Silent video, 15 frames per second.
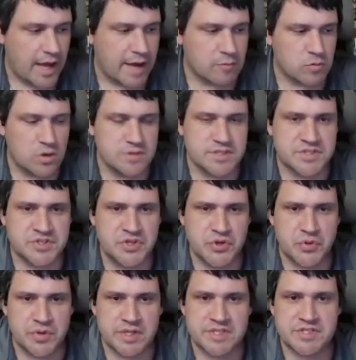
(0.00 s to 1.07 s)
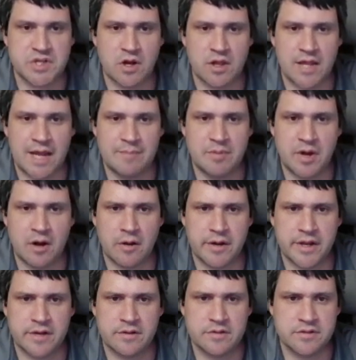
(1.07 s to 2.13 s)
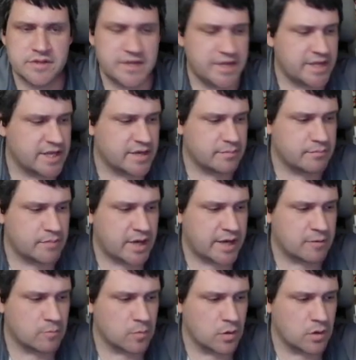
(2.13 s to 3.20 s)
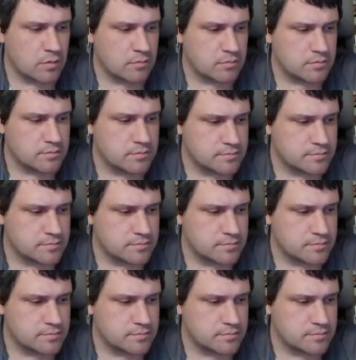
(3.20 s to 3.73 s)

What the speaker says: I rolled a 2. Is there a librarian in my room?